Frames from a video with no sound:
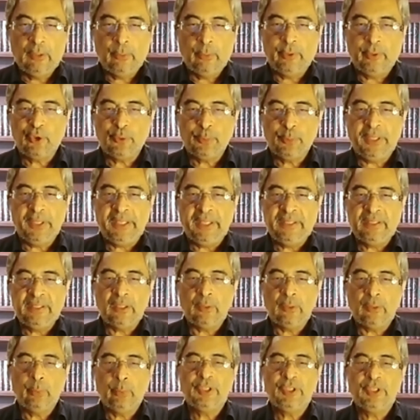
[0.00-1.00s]
which means
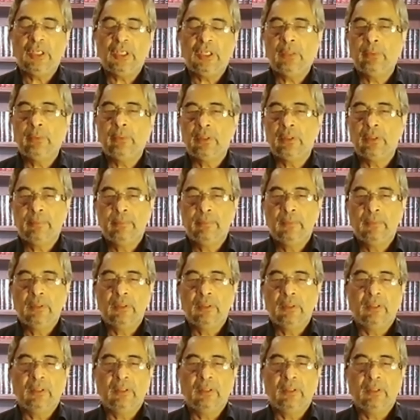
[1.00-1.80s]
that whichever